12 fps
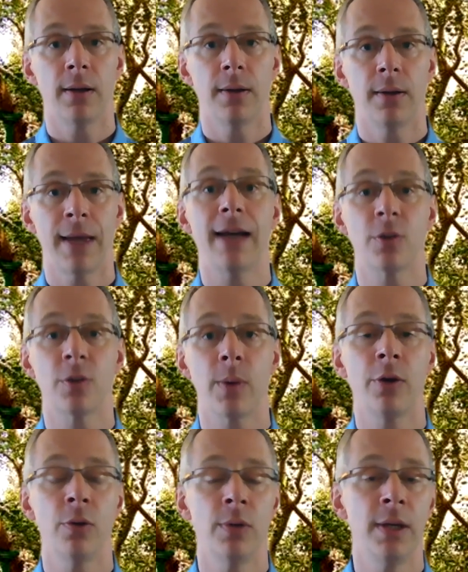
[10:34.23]
That is where
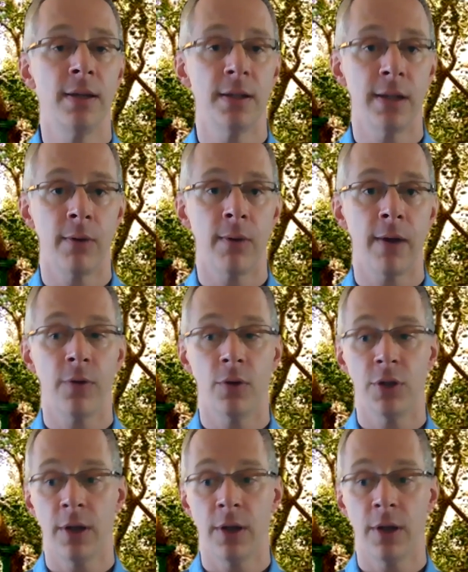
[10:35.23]
you need to take refuge.